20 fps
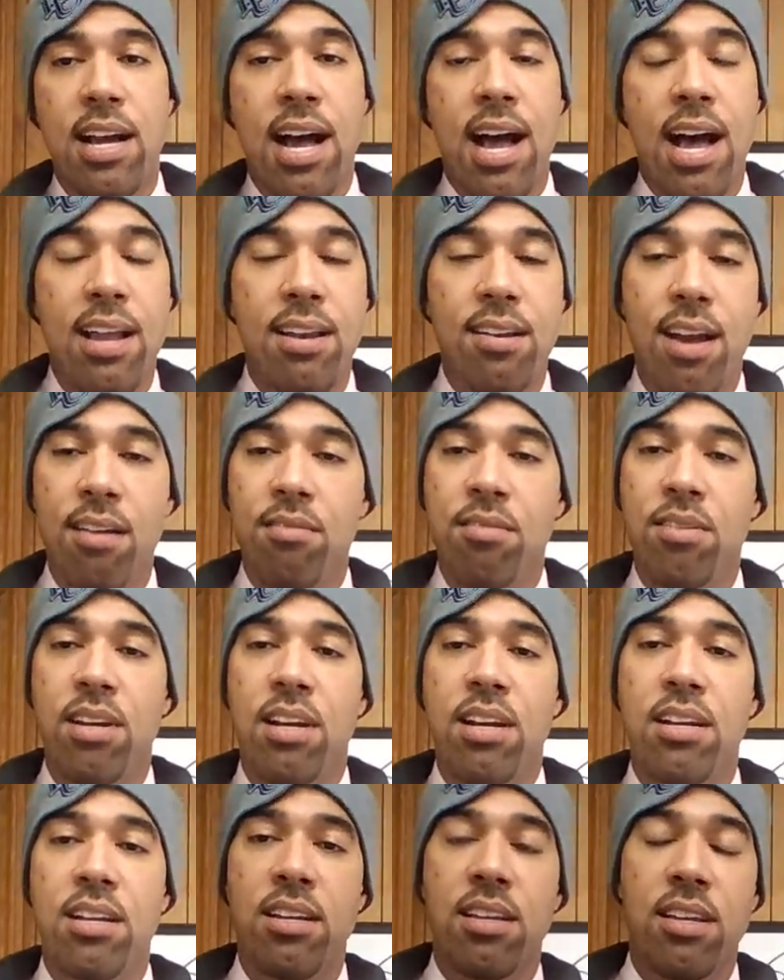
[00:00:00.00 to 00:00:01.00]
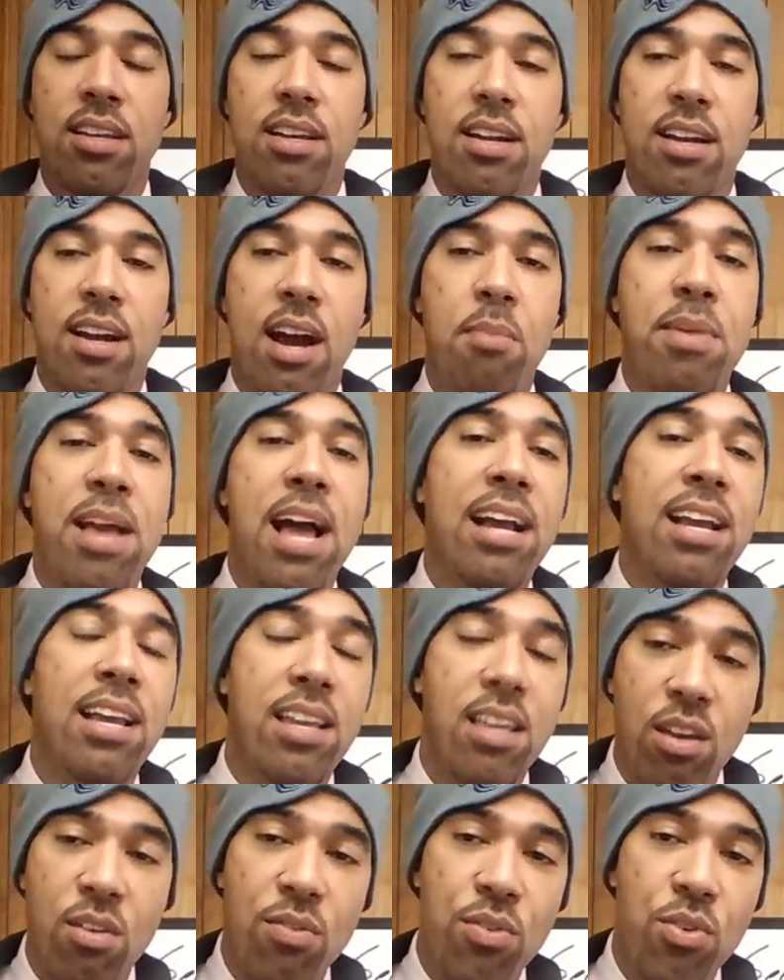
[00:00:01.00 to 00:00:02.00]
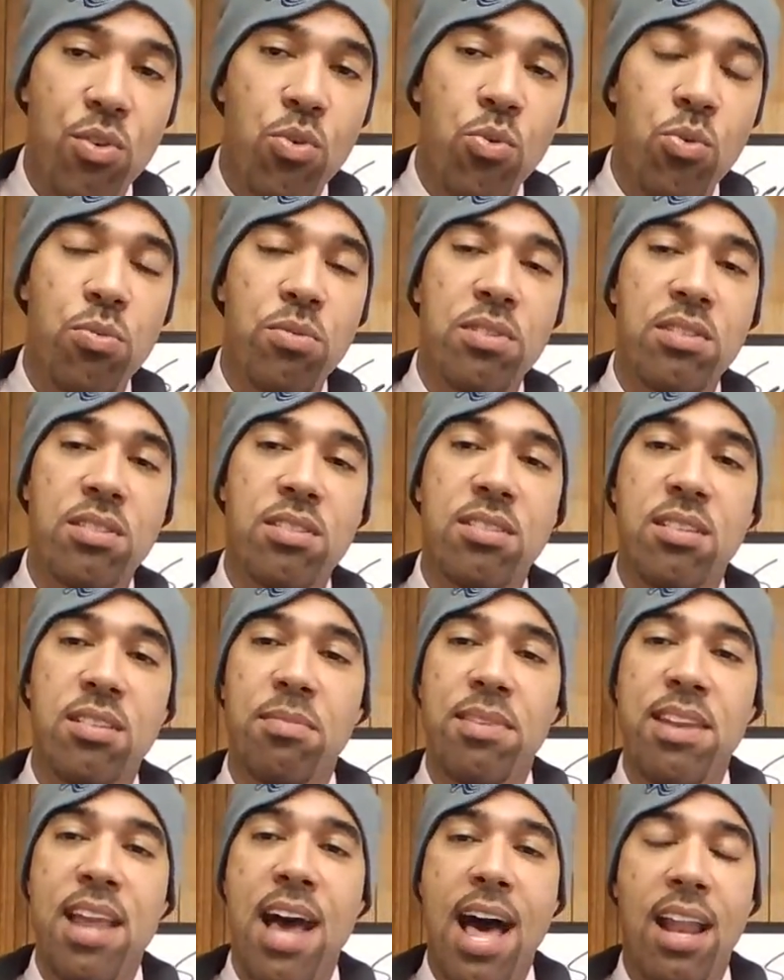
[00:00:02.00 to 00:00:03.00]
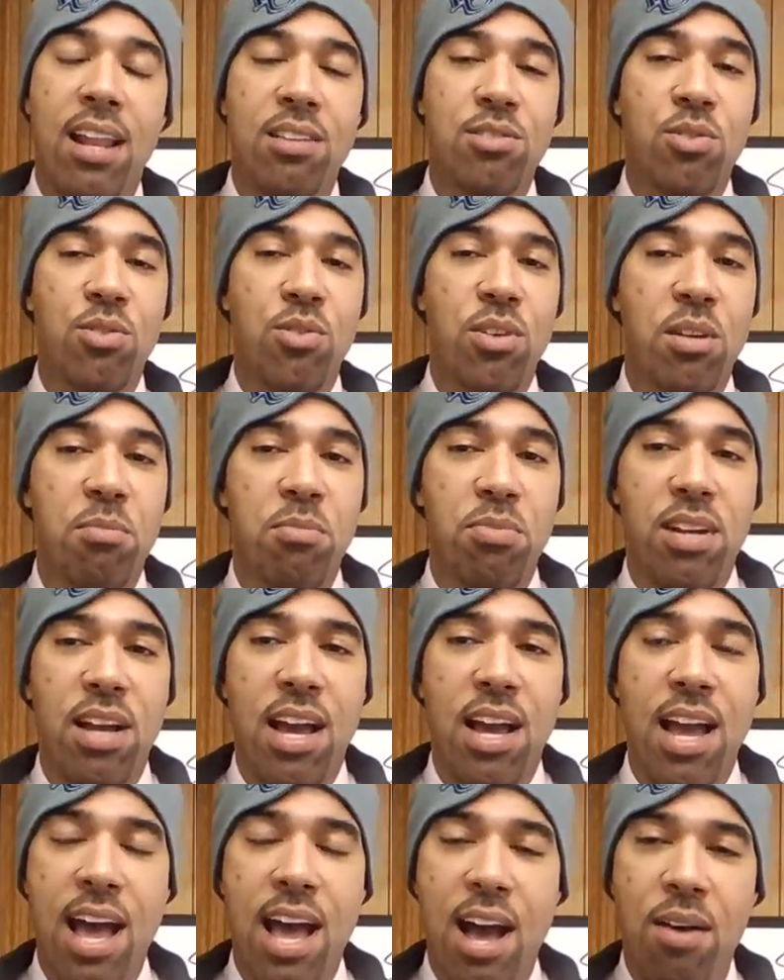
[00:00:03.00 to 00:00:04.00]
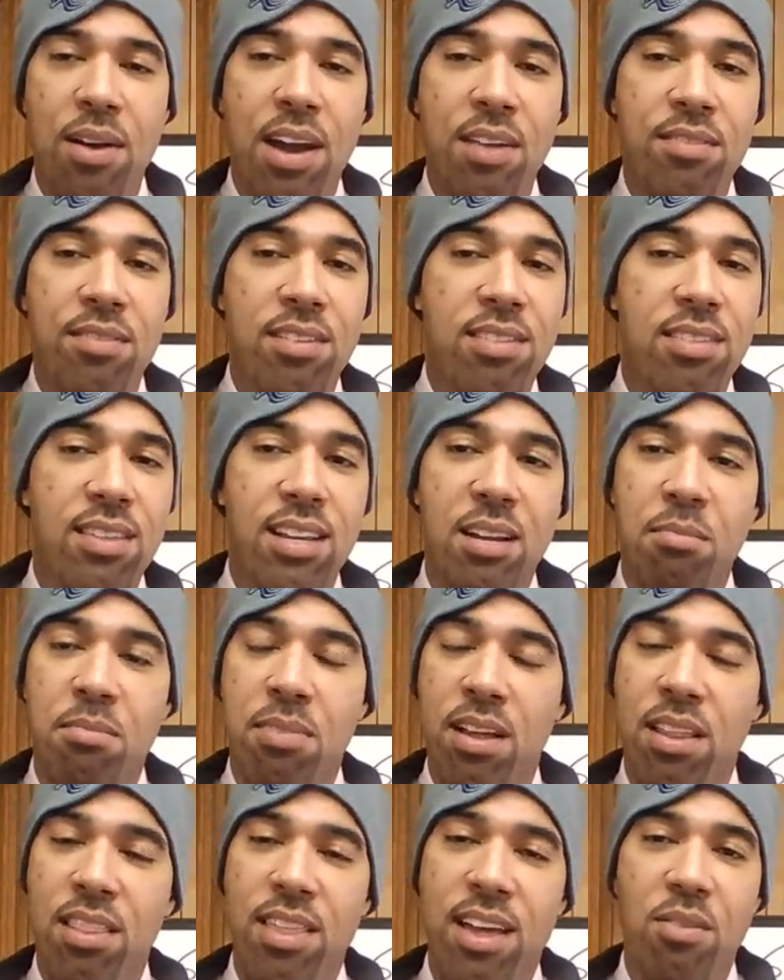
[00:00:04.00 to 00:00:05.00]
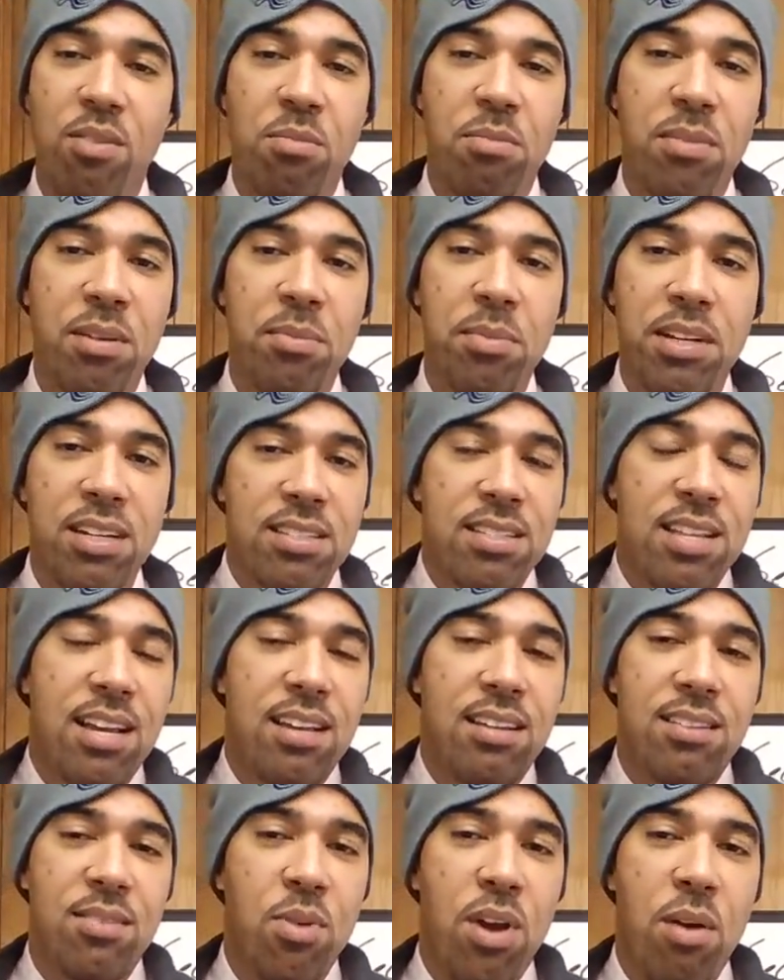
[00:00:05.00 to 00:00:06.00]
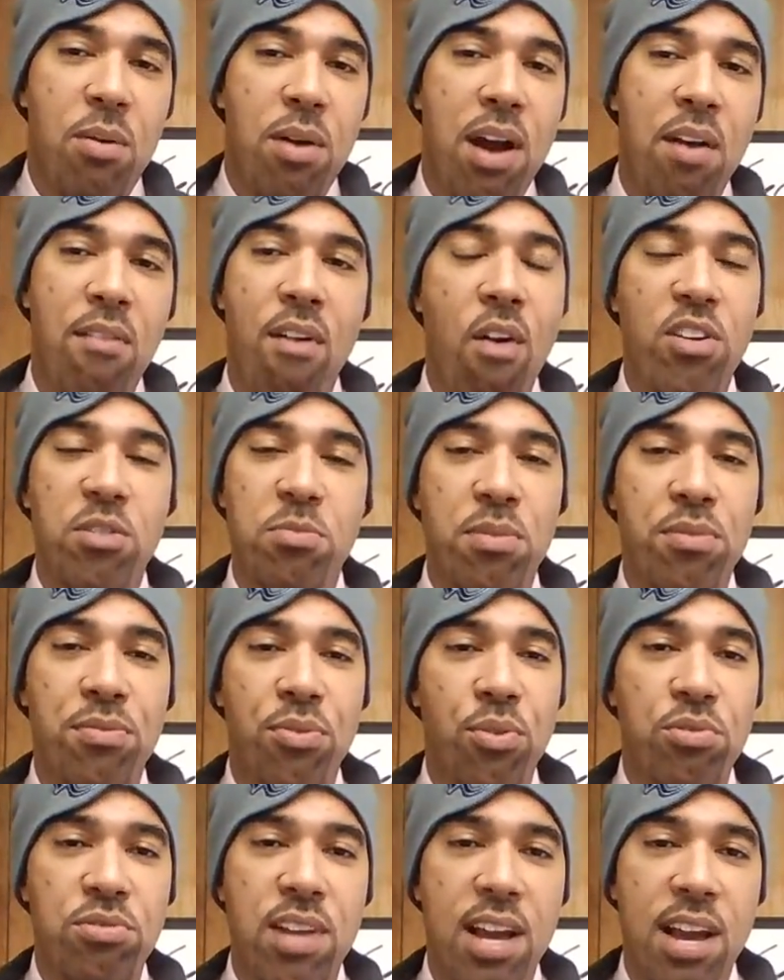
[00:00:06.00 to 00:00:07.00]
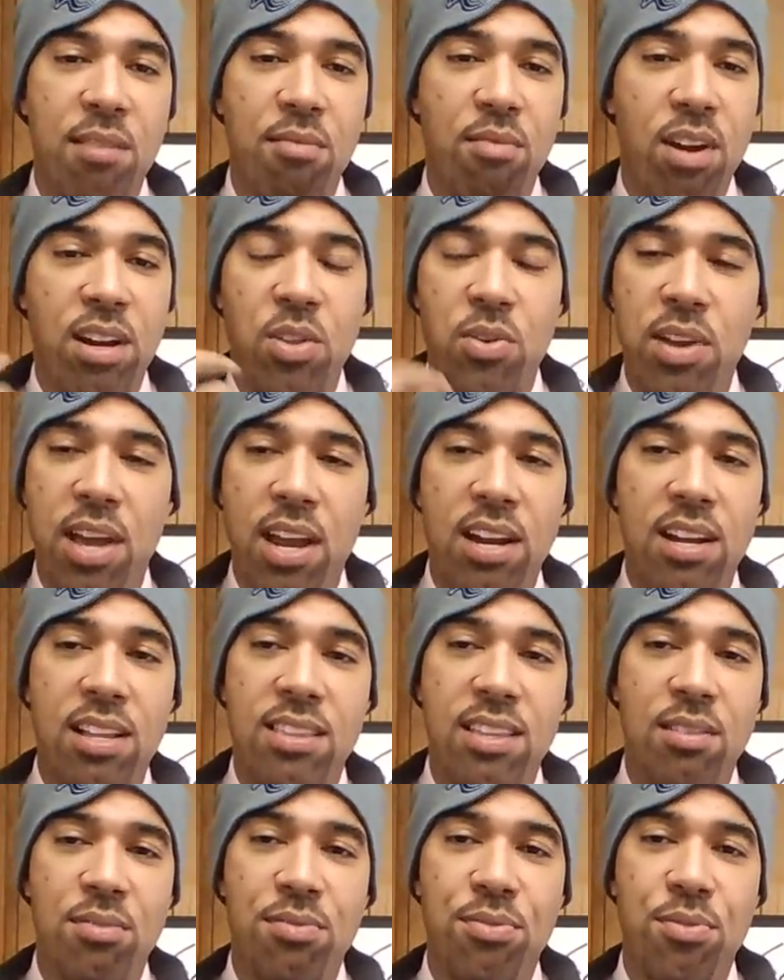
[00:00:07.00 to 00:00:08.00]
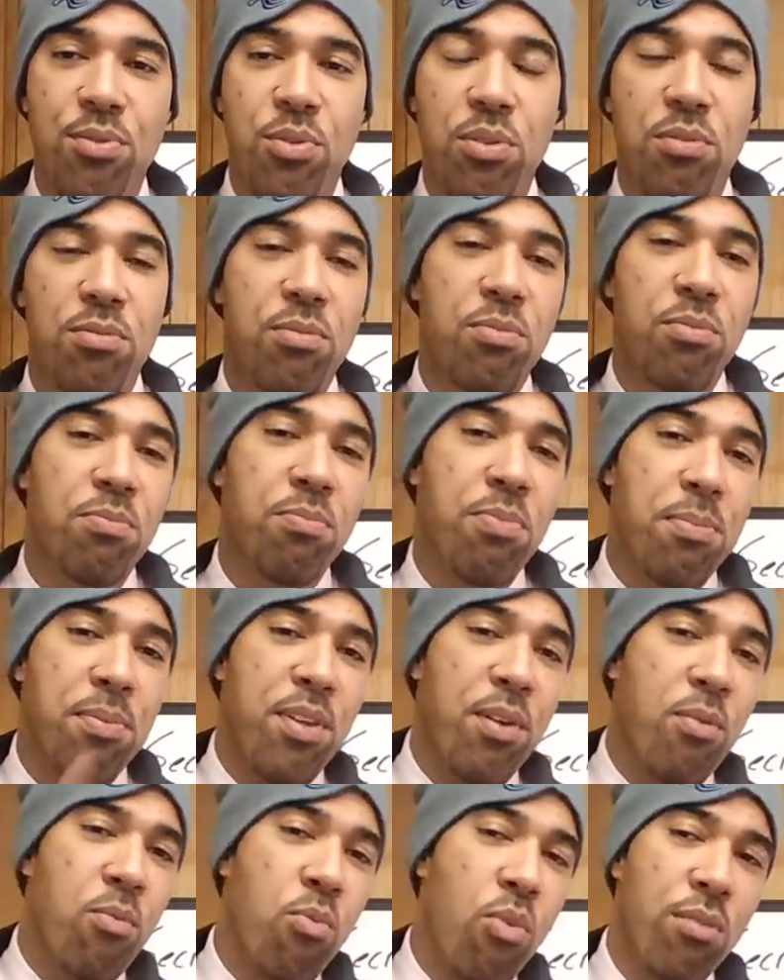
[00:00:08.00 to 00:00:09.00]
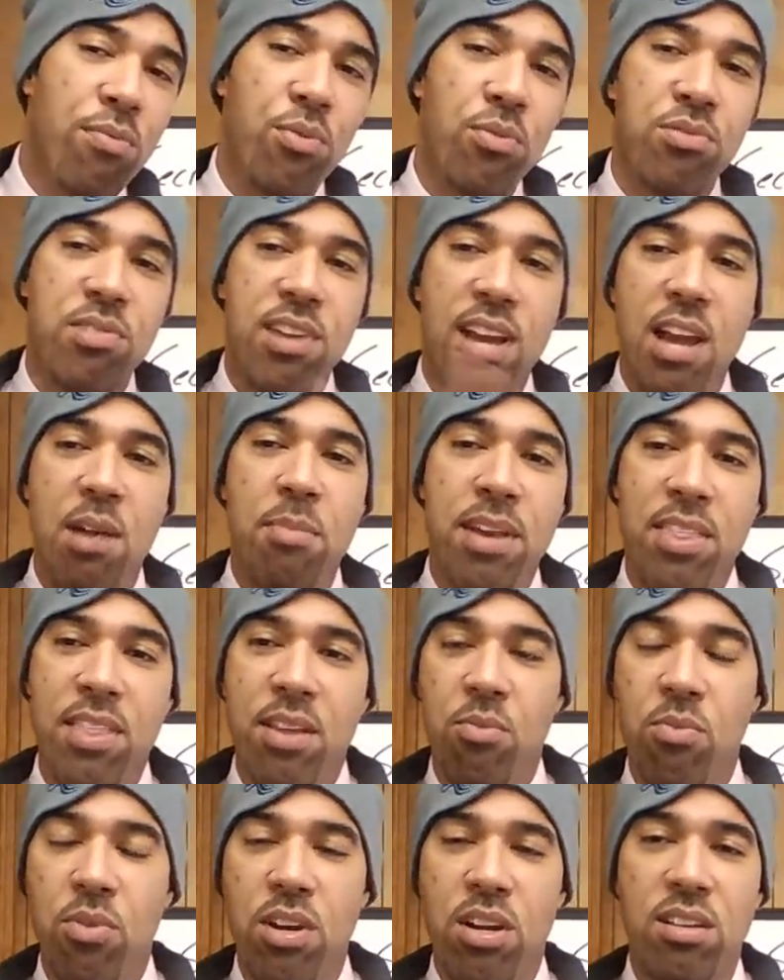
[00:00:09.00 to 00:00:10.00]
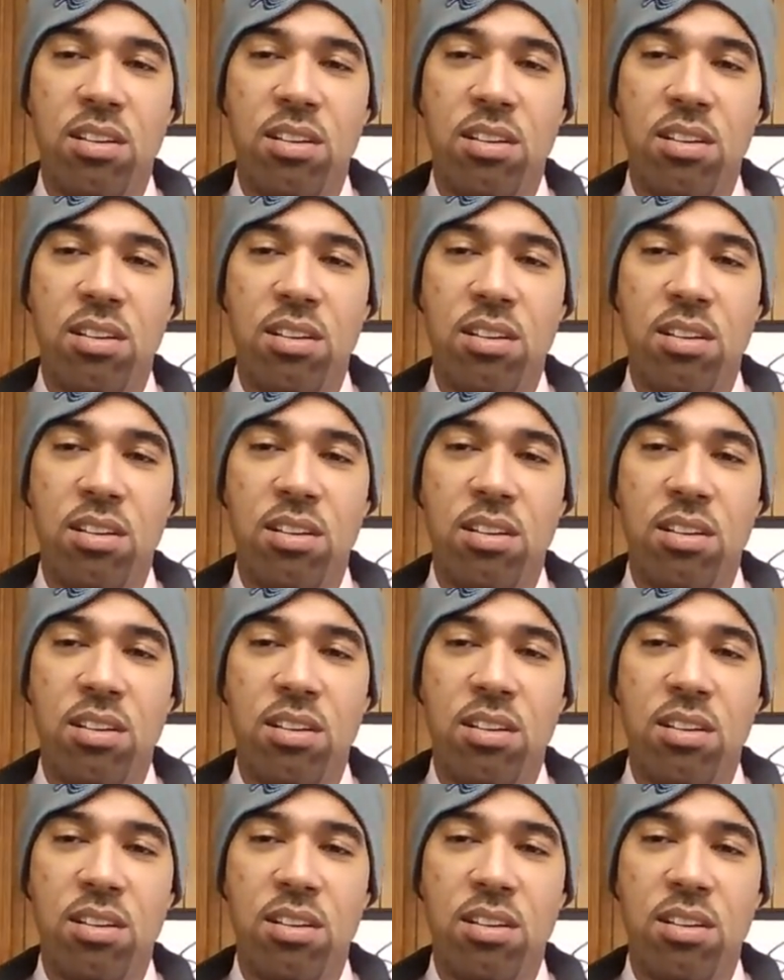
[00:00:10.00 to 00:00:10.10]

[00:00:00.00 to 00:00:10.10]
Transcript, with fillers: I, I, I mean, I can give you some knowledge on it, but I, will have to think about that one, man, because I, well, I've always been full time. Ryan, you got anything for people that work full time and they want